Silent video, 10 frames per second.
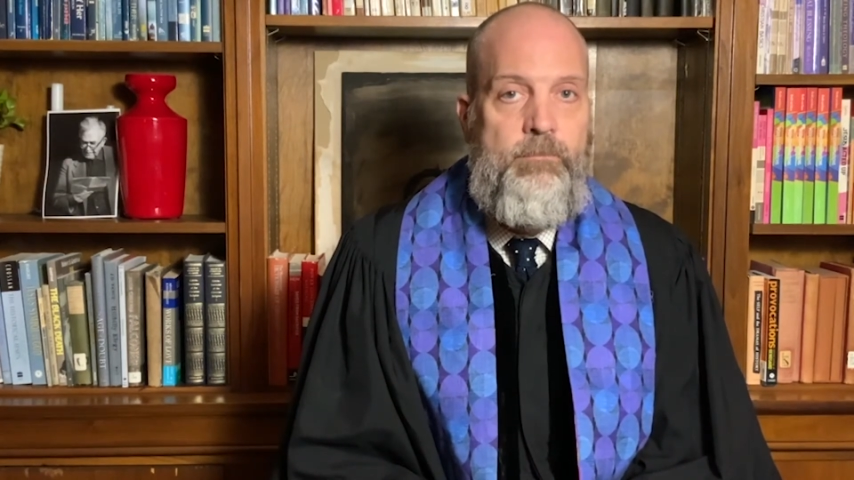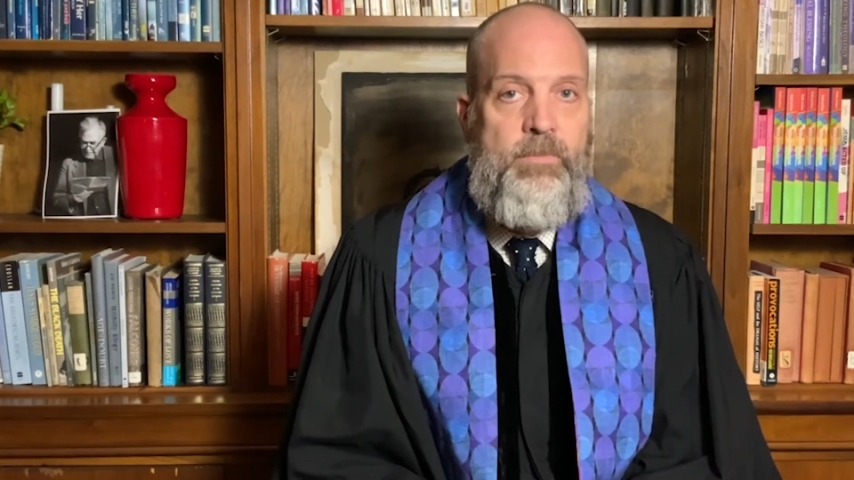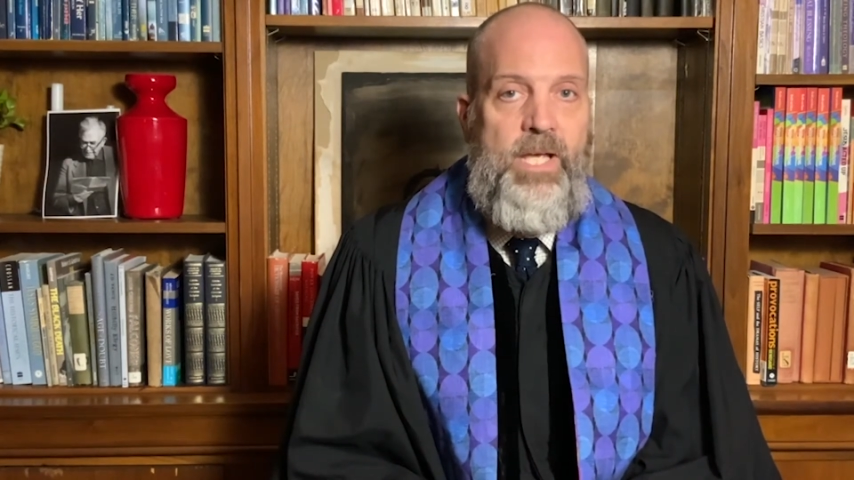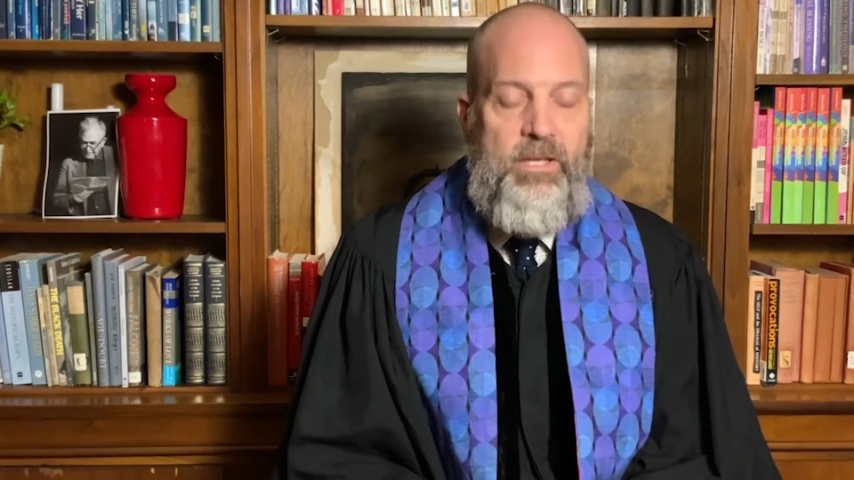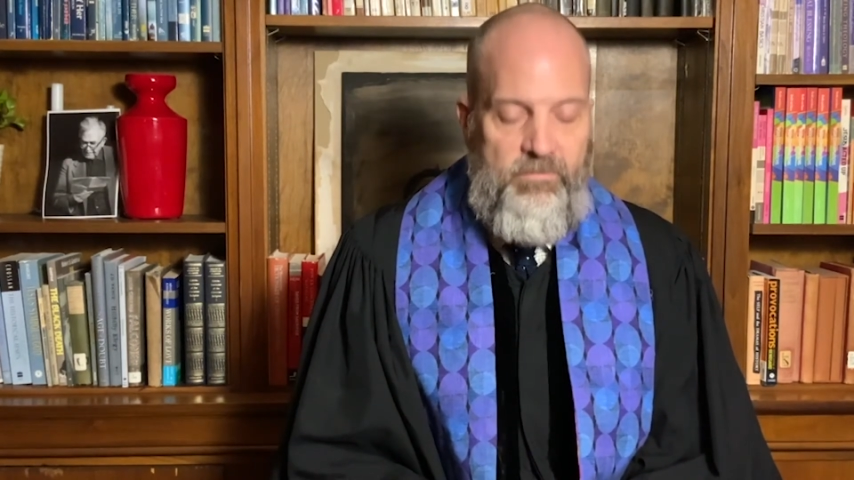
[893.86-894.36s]

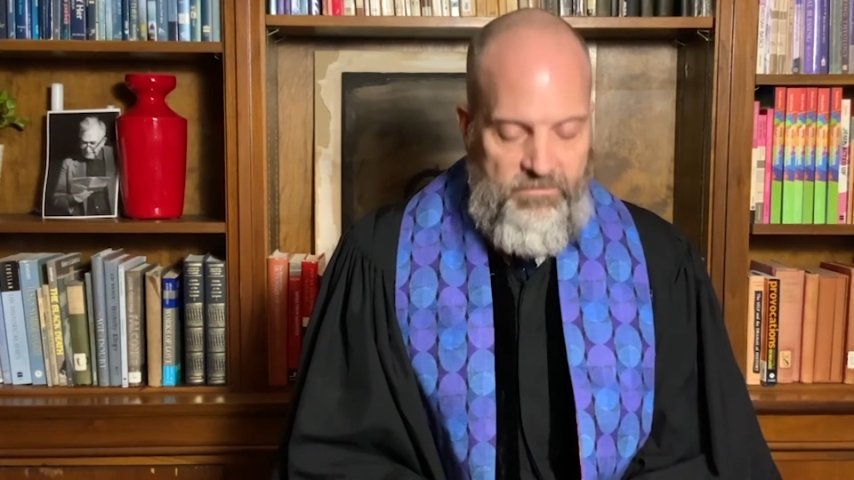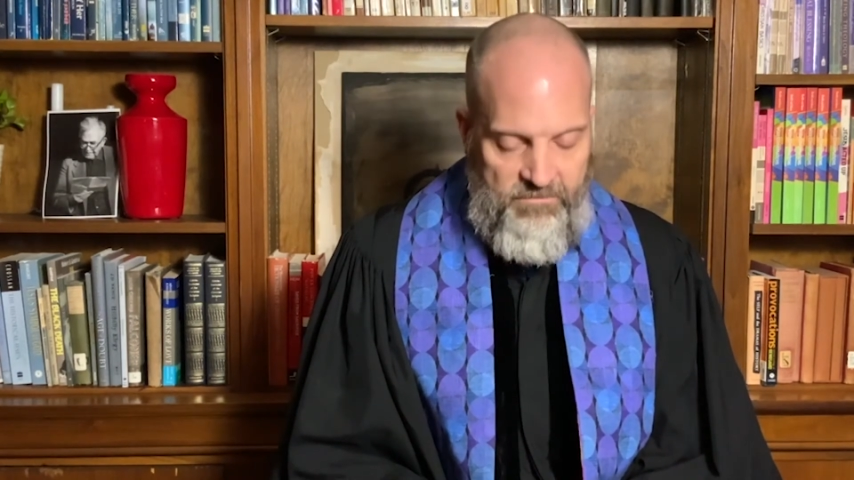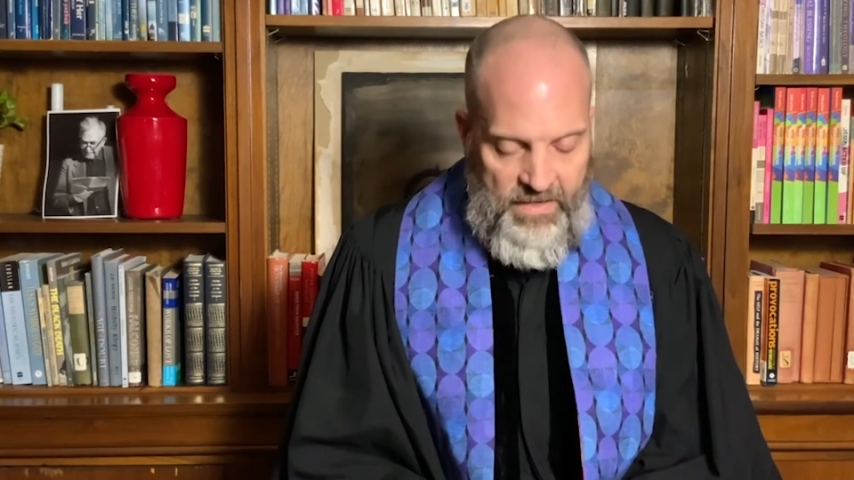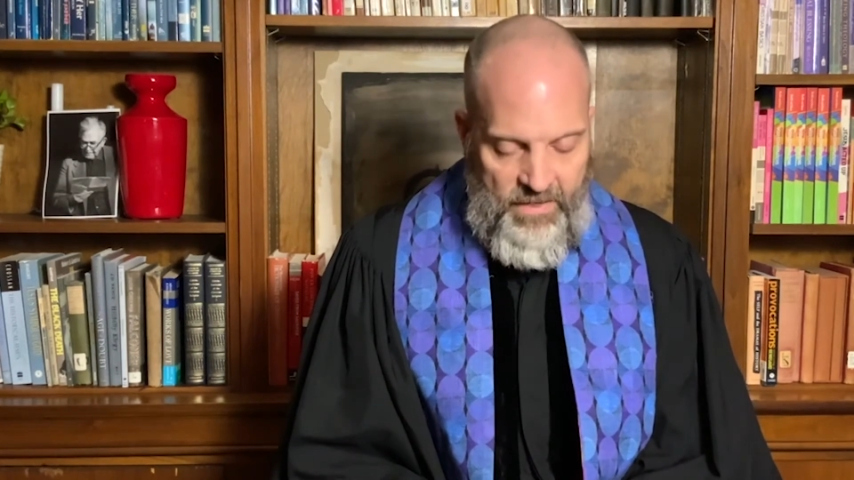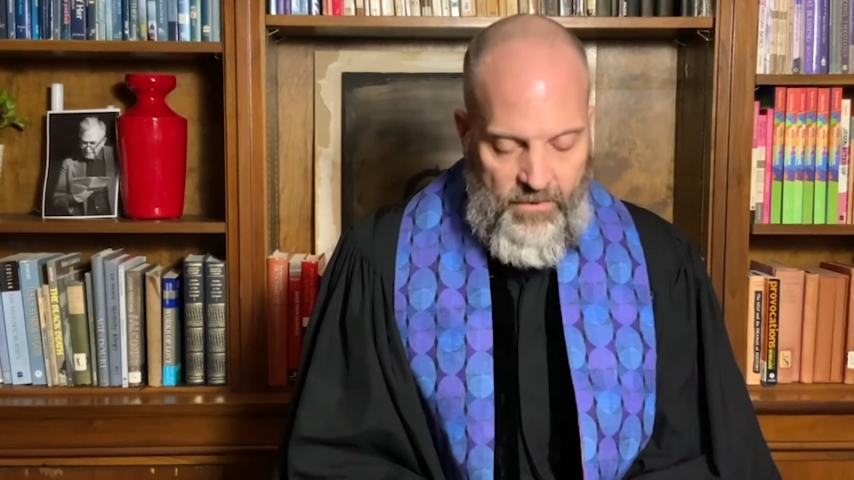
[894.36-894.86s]
It
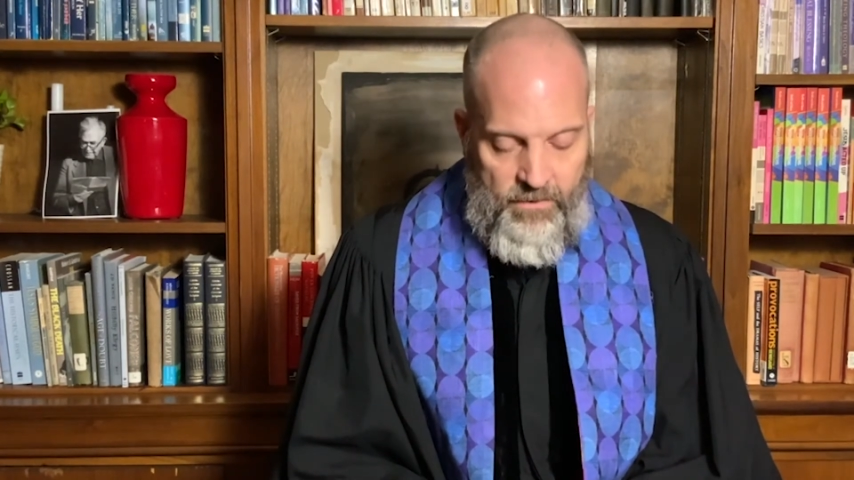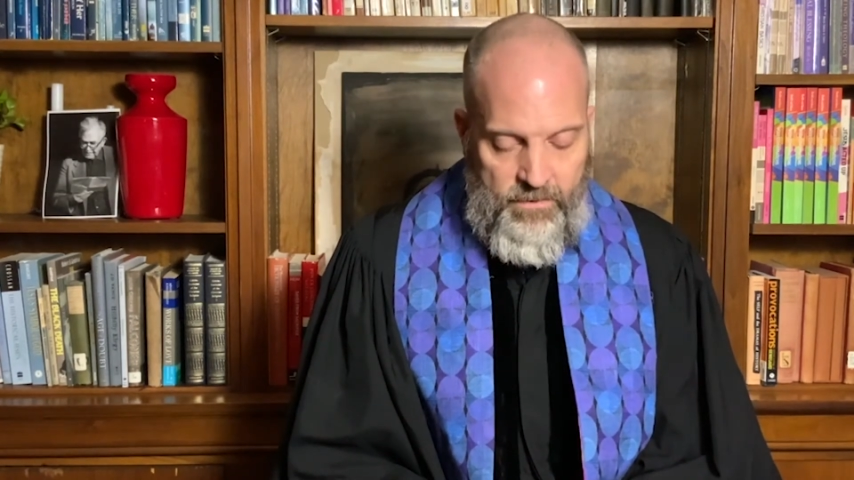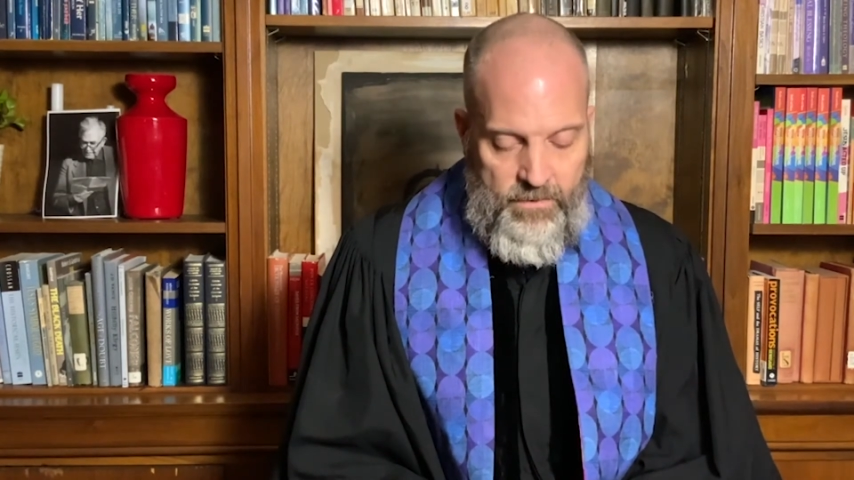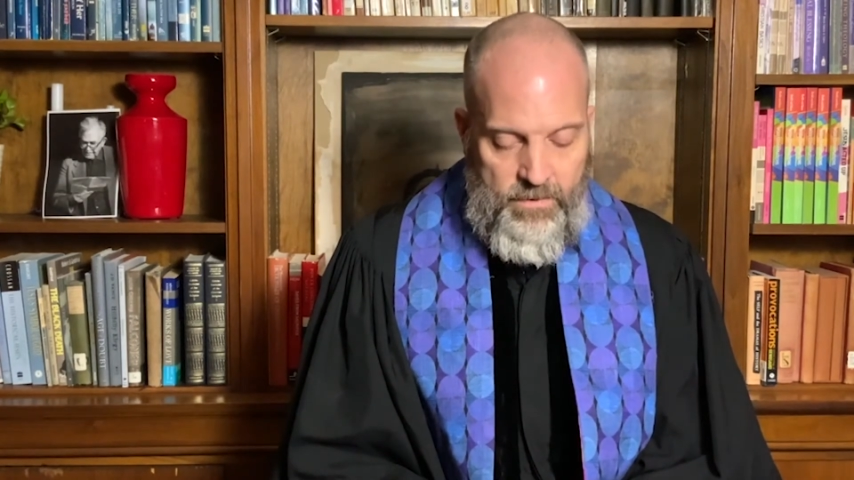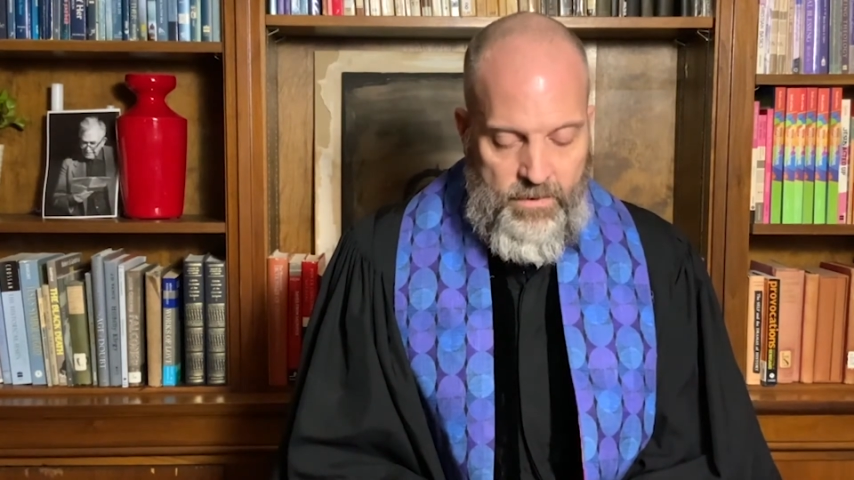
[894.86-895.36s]
fell
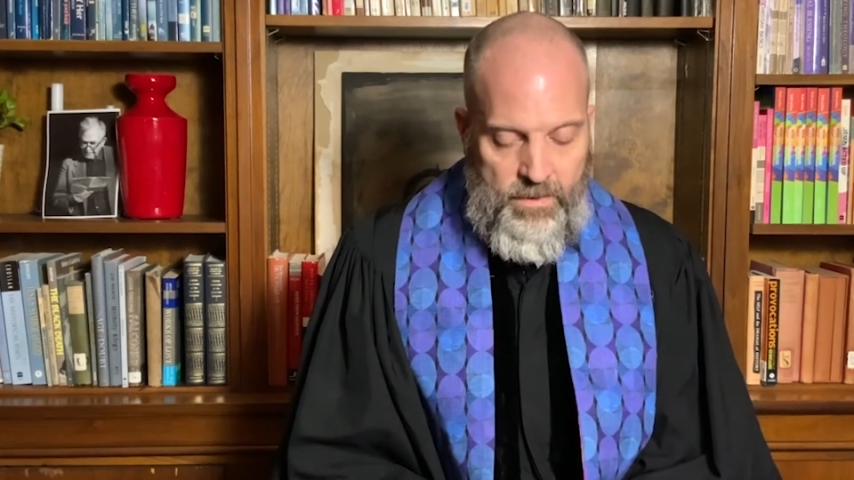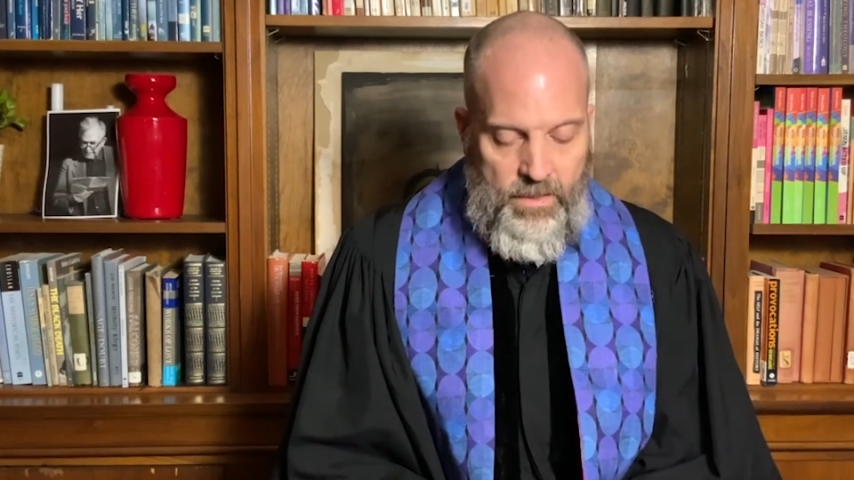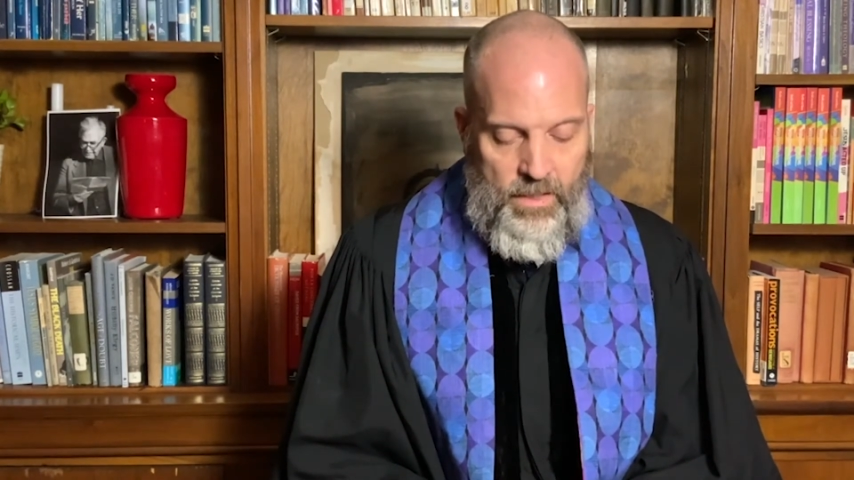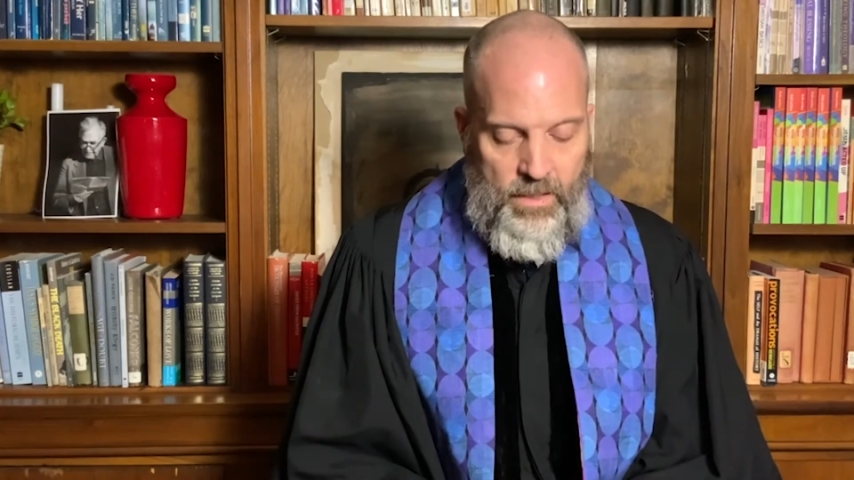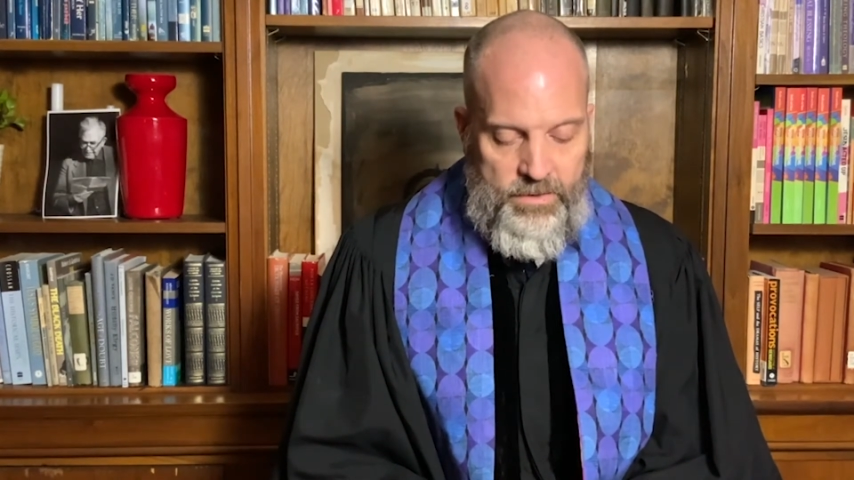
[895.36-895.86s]

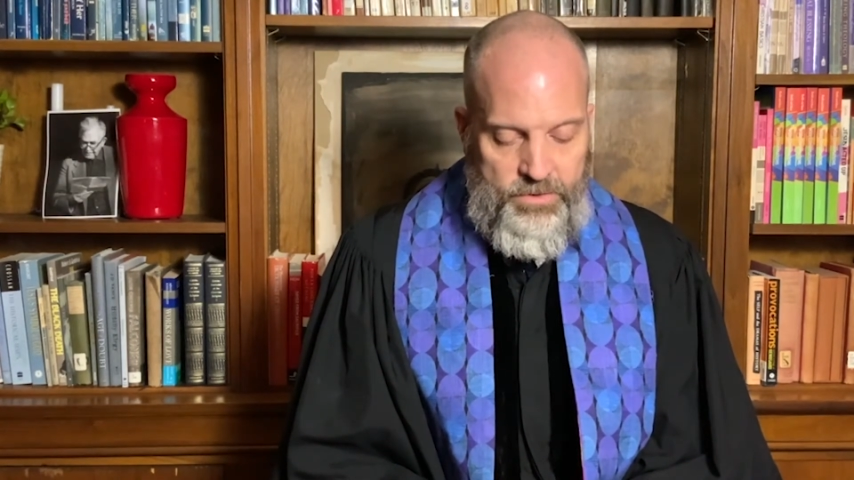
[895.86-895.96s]
on